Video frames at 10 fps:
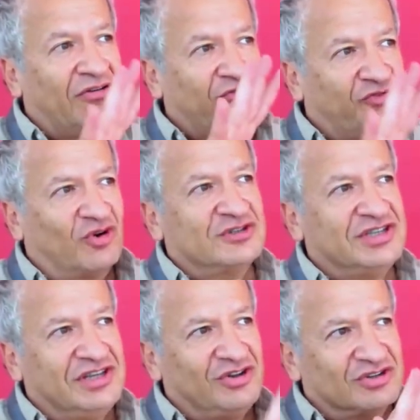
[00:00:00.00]

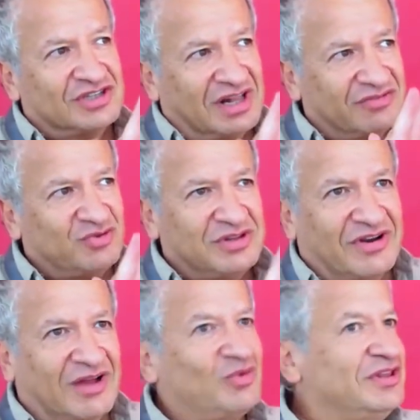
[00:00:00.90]
forcing yourself to
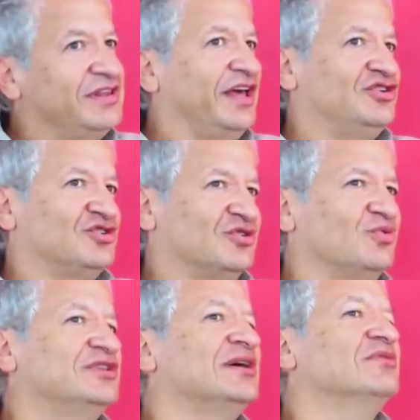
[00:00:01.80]
interact with nature,
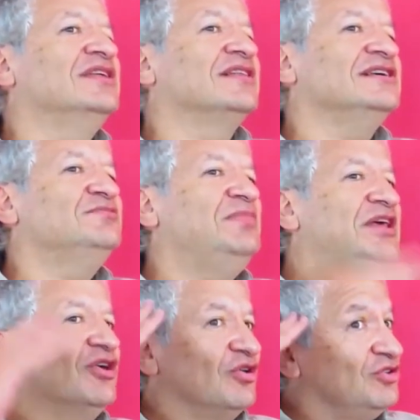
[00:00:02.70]
with something that is
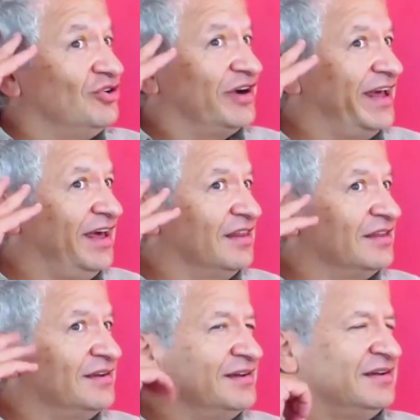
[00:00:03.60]
beyond your head.
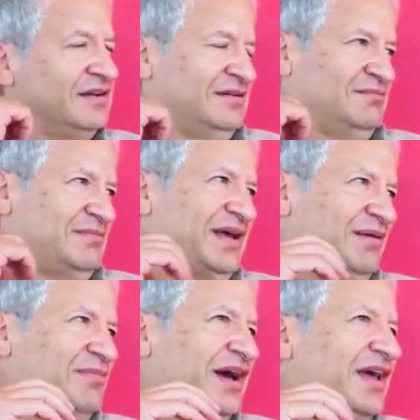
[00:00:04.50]
My,
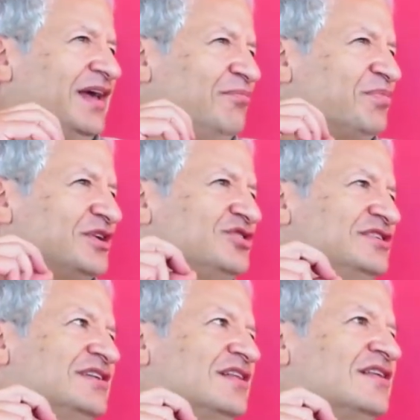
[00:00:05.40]
my impression
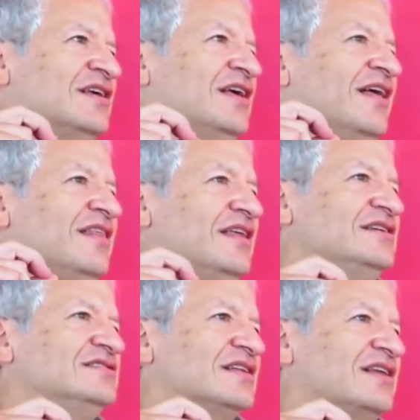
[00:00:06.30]
is that
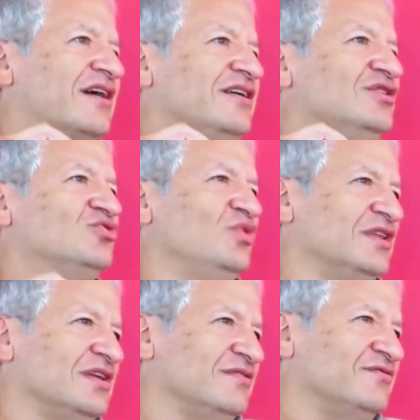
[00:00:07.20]
things that are
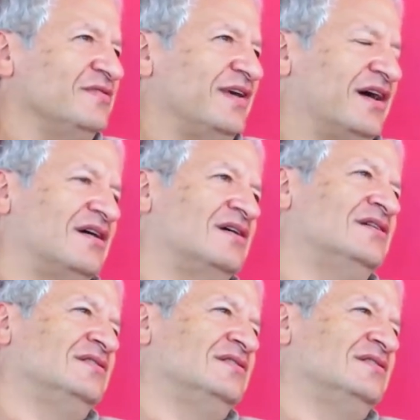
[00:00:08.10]
intuitive are